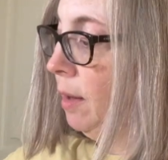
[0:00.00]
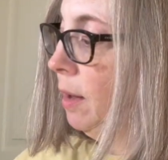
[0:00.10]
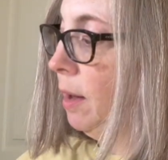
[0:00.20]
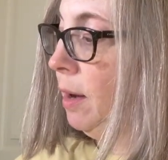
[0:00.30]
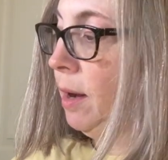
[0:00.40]

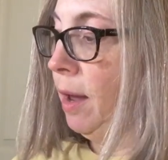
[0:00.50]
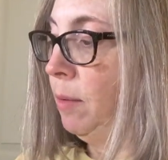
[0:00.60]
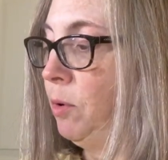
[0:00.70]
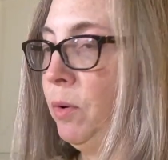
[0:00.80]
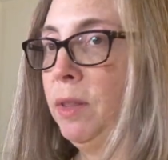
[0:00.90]
And I am
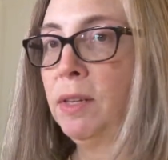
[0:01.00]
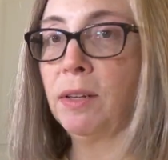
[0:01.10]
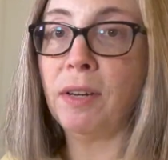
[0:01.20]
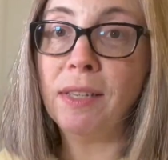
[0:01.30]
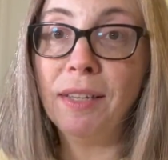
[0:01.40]
doing this
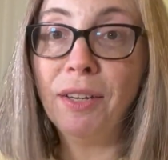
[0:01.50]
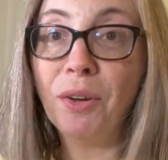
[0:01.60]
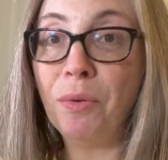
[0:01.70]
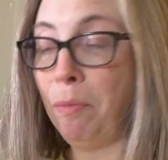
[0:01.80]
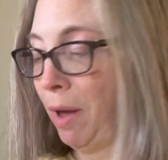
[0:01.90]
on a
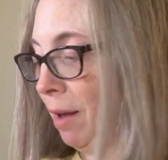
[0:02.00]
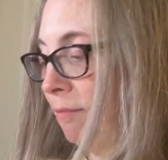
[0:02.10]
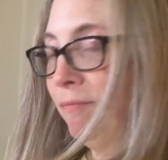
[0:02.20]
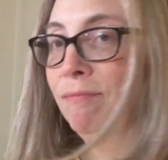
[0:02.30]
silicone mat